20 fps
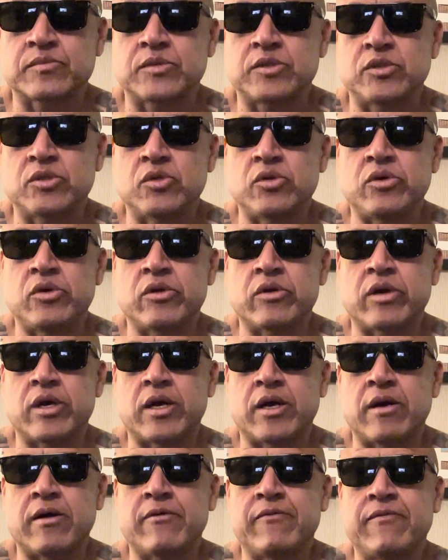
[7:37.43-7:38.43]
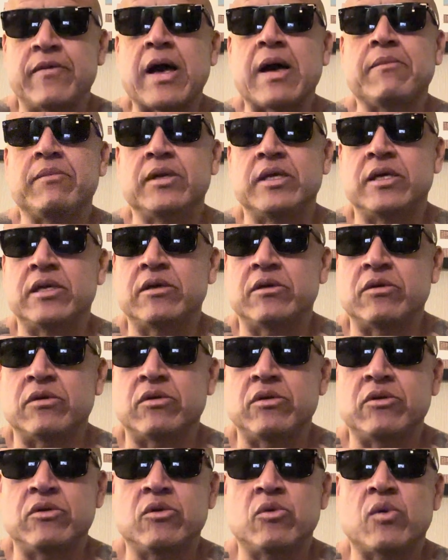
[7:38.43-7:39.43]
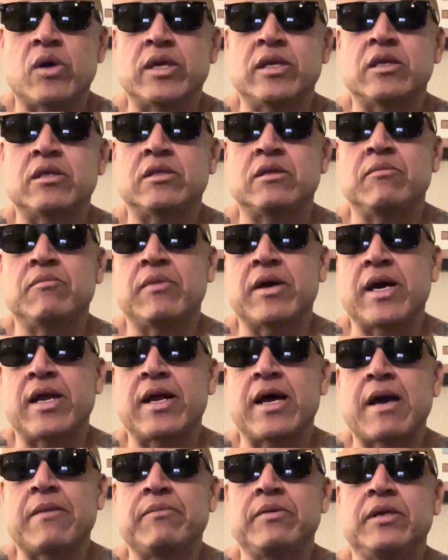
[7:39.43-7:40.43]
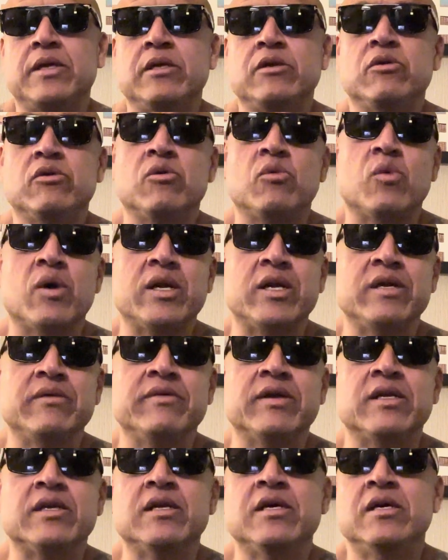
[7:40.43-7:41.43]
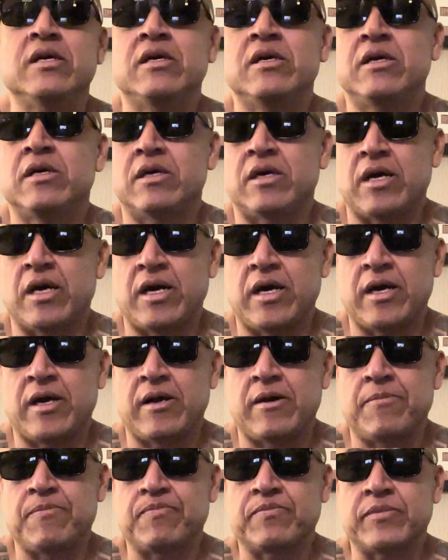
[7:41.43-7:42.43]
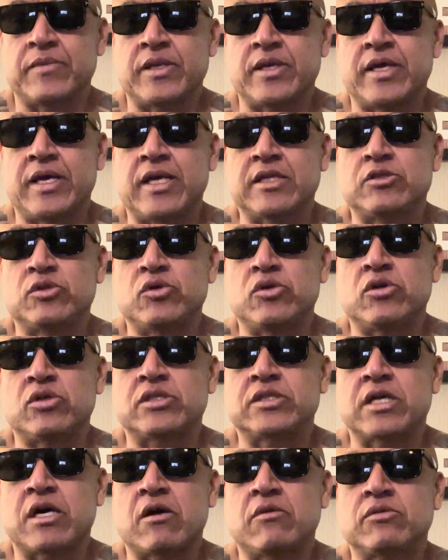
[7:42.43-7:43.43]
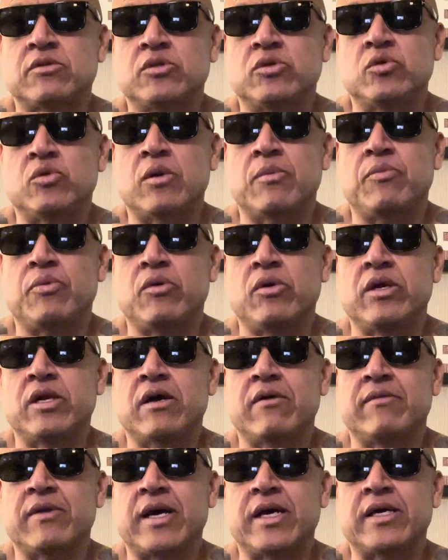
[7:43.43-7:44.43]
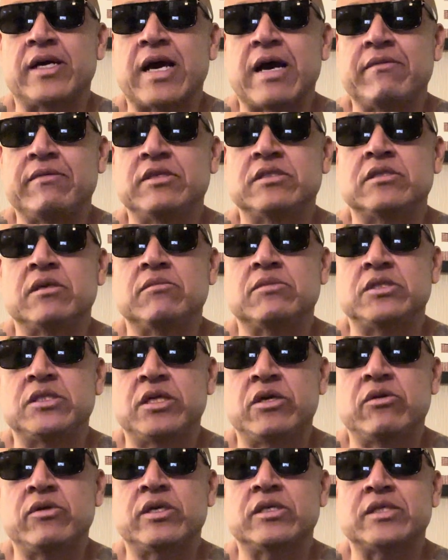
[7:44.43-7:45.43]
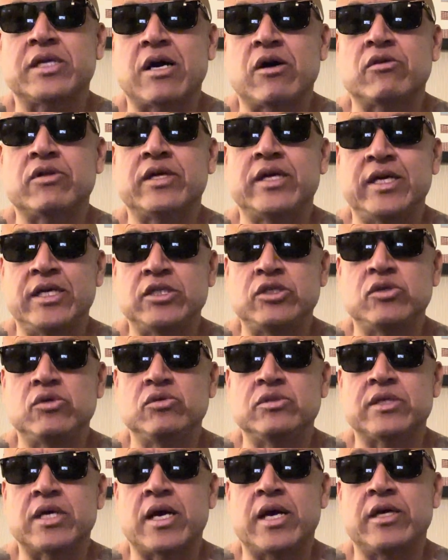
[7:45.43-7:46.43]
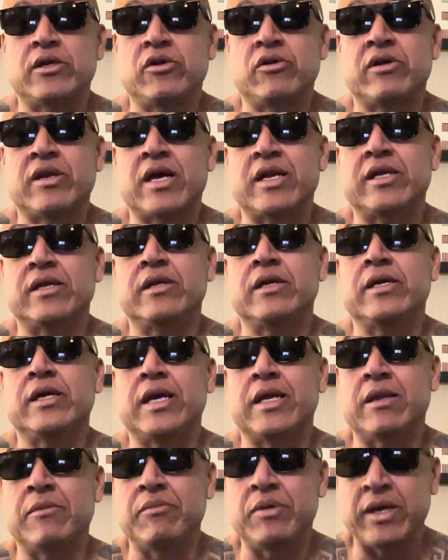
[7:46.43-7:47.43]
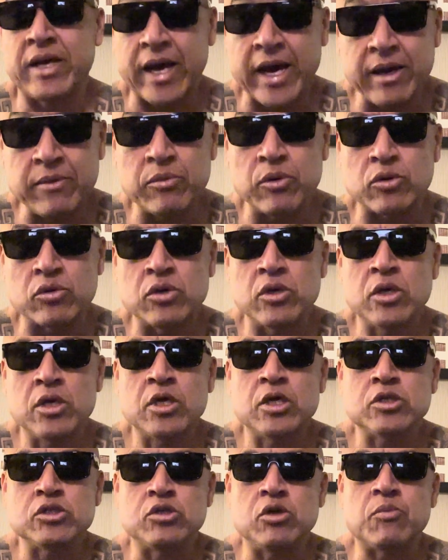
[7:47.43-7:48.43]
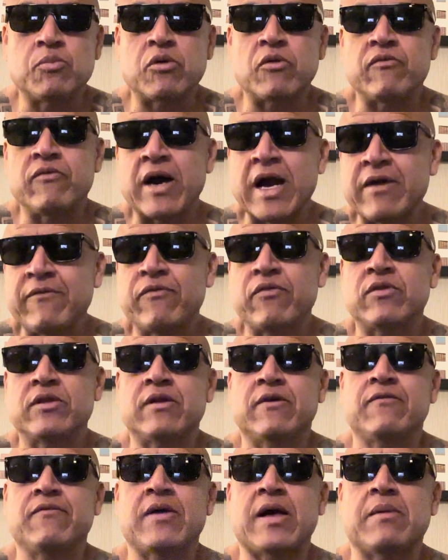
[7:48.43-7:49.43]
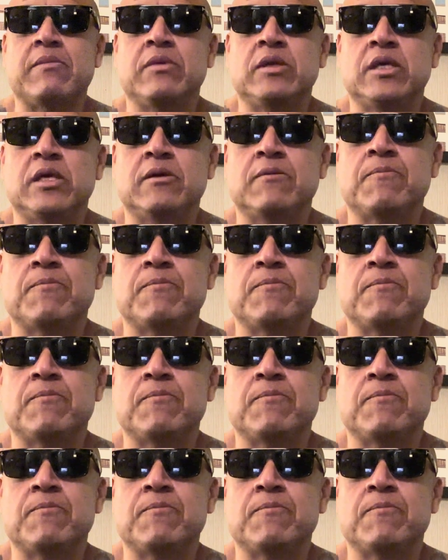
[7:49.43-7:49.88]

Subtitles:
to your family. You don't want nothing bad happening. You don't want to even get to yourself to a point of like having some serious health issues that you're not going to be able to provide for the family.